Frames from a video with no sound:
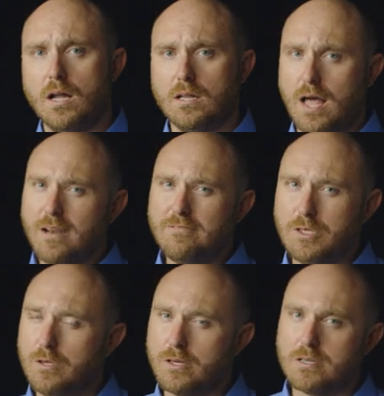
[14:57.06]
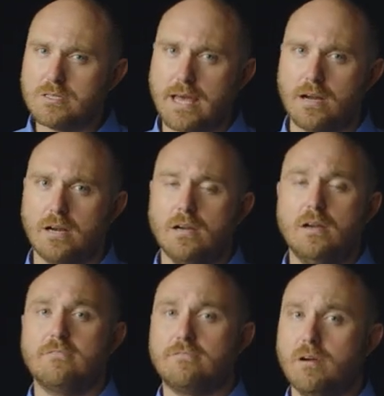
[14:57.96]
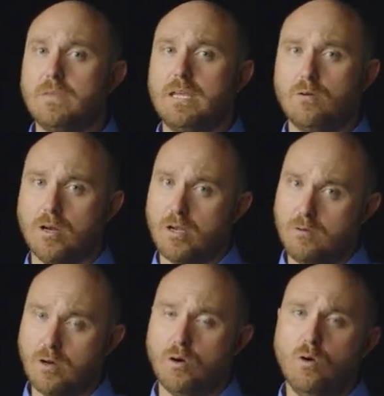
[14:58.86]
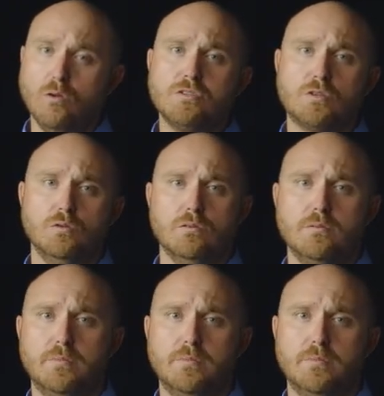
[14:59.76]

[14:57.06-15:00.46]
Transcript: A lot of tuners that are from the quote-unquote old school